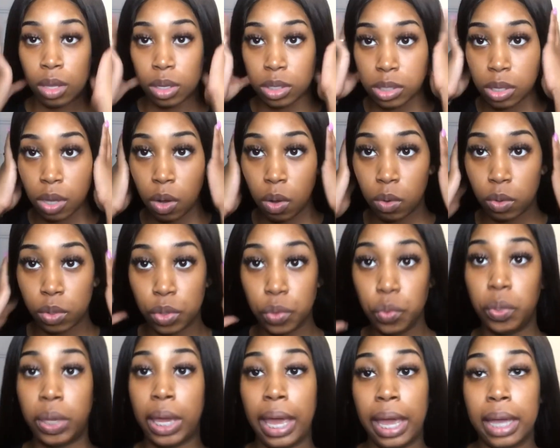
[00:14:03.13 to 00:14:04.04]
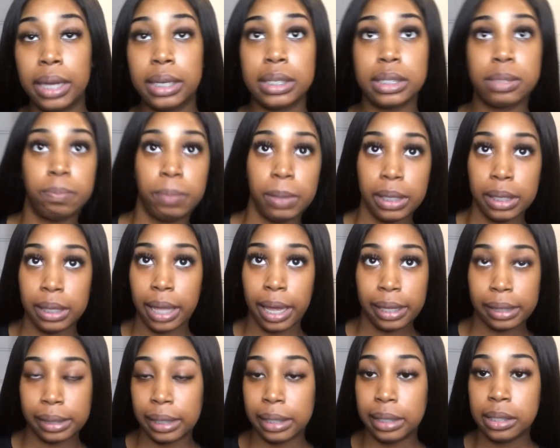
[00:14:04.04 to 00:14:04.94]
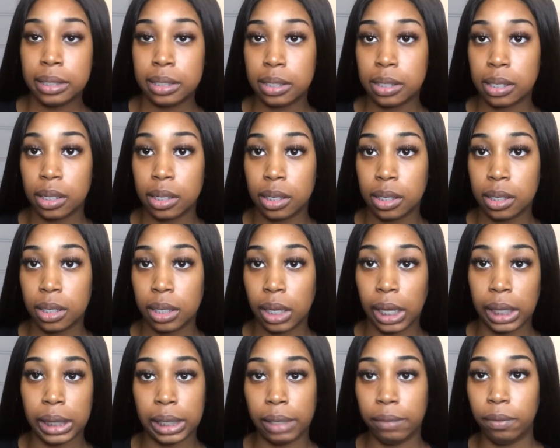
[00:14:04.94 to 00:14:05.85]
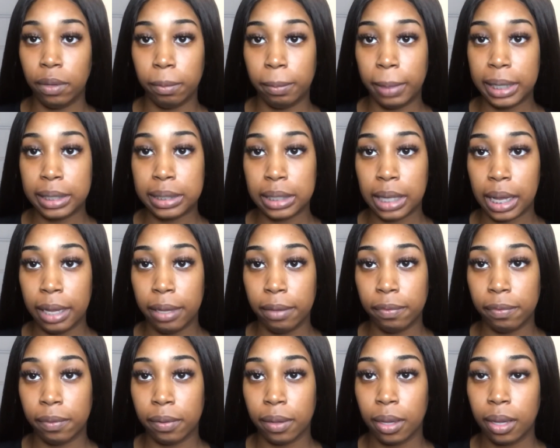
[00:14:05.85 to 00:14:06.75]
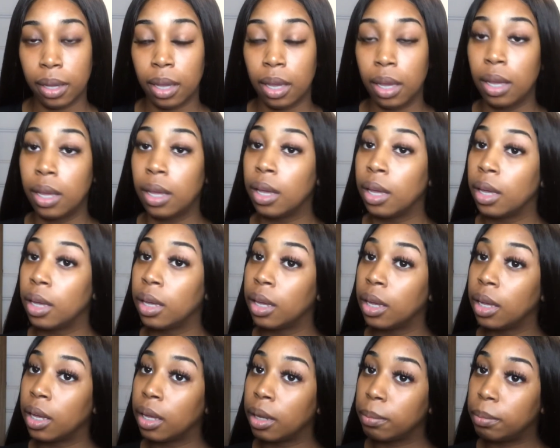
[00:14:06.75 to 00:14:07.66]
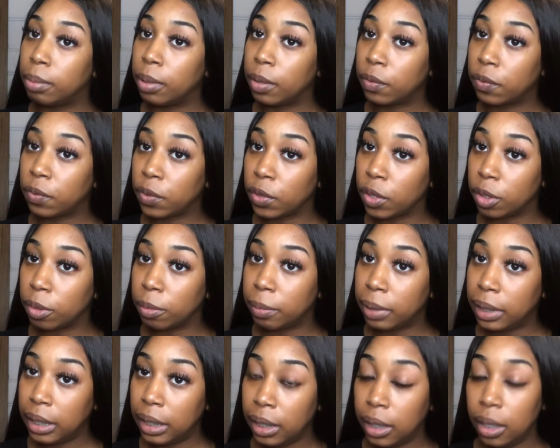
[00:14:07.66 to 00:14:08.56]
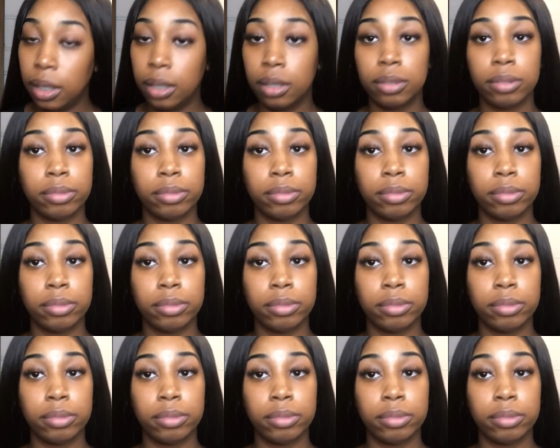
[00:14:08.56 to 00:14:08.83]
So you can just be like this and live your best life. But for me,